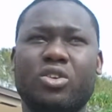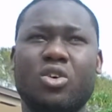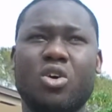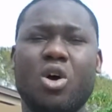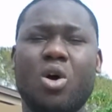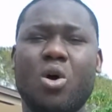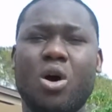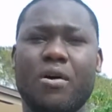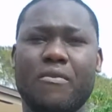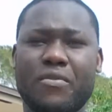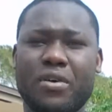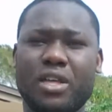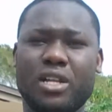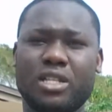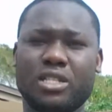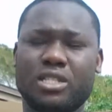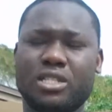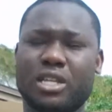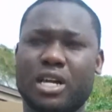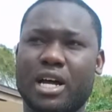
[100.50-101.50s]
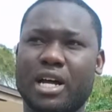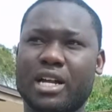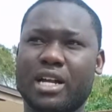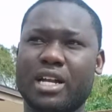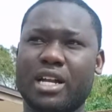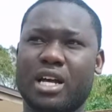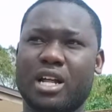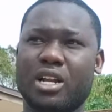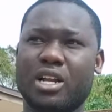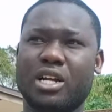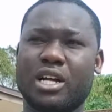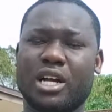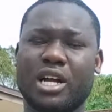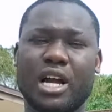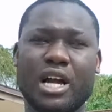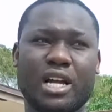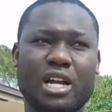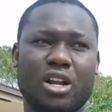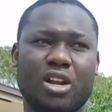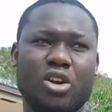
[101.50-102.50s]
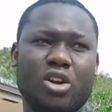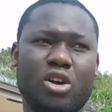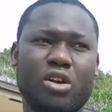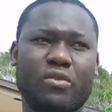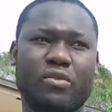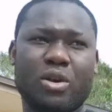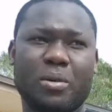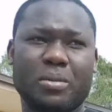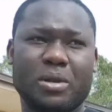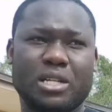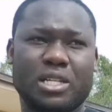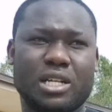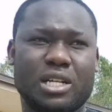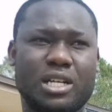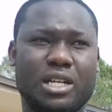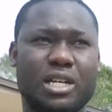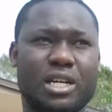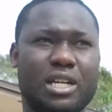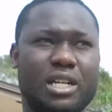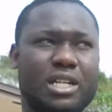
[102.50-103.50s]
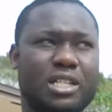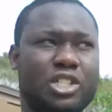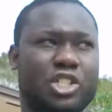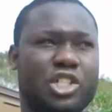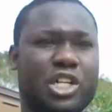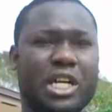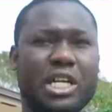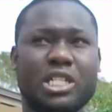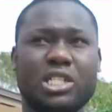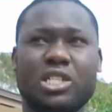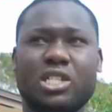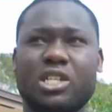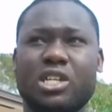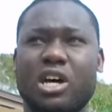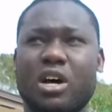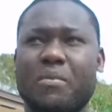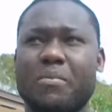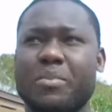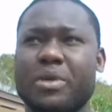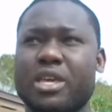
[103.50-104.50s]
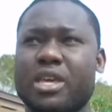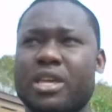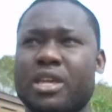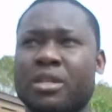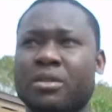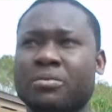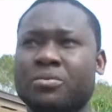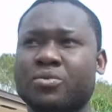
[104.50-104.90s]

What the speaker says: how I felt, and then I kind of learned from that, and I tried to not be